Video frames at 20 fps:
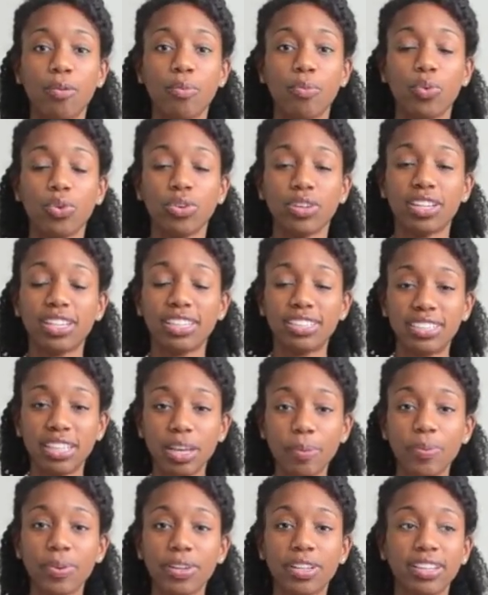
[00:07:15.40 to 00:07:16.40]
will
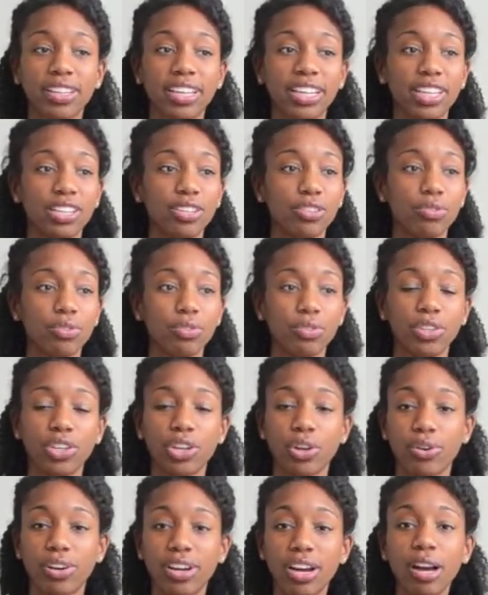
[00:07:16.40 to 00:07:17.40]
typically
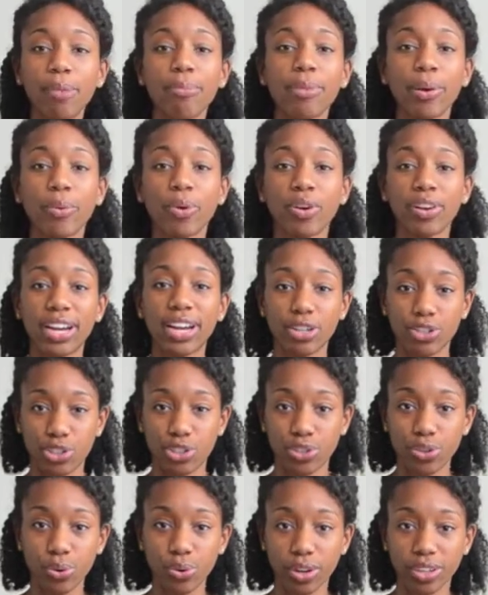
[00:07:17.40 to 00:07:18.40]
cut my workout
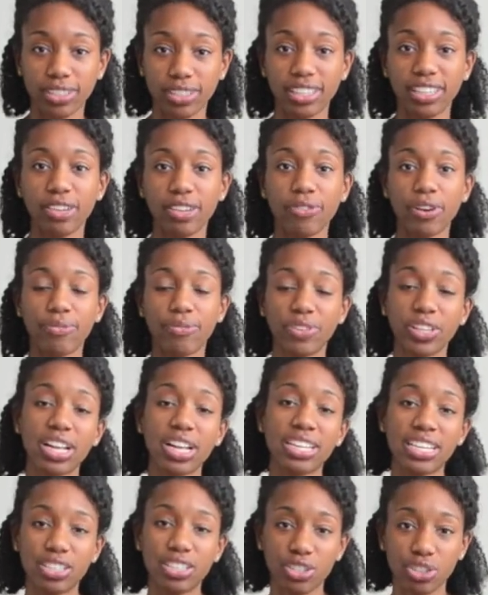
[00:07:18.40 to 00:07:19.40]
short if I feel I
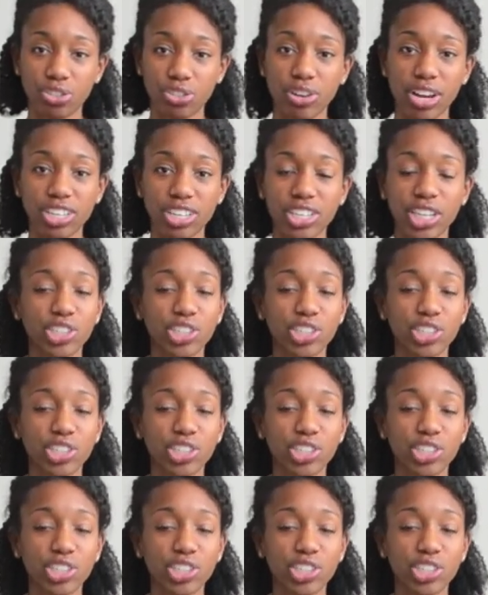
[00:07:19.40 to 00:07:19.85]
need to stretch.